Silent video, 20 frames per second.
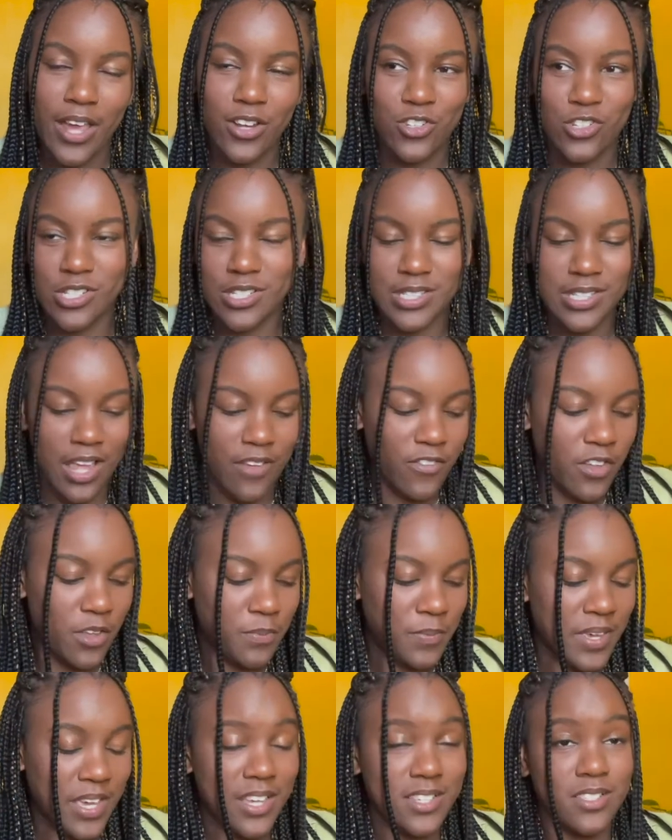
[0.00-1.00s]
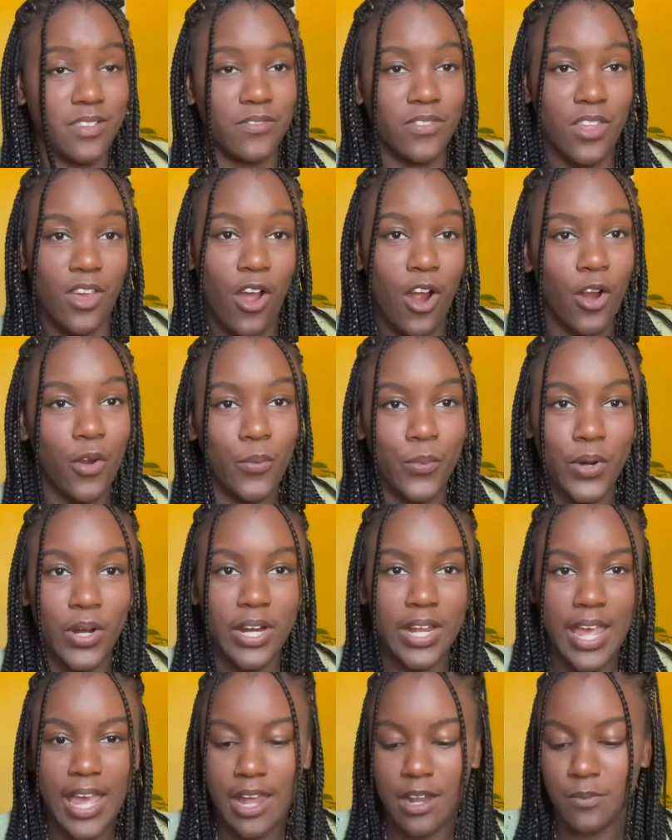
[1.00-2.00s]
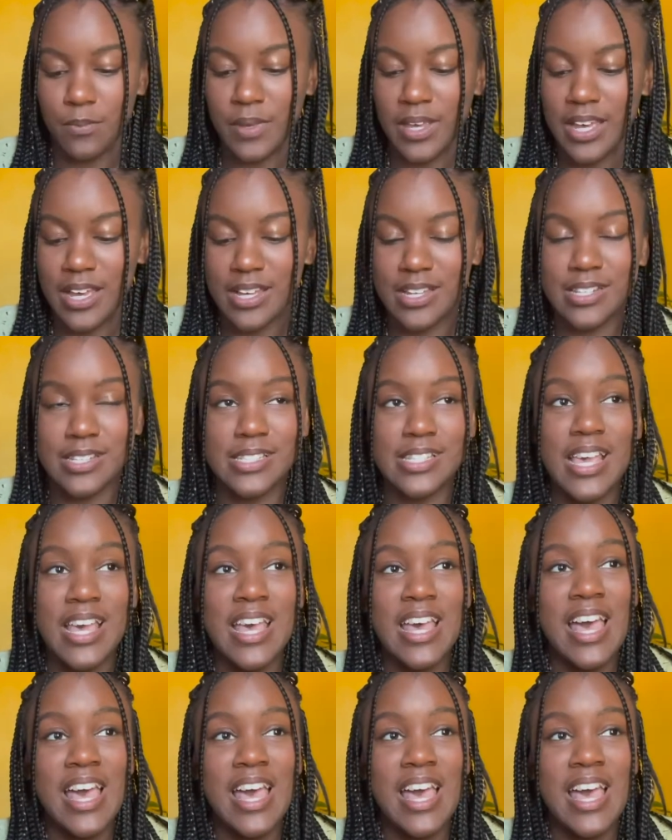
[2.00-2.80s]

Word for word: just love it because of the artwork and because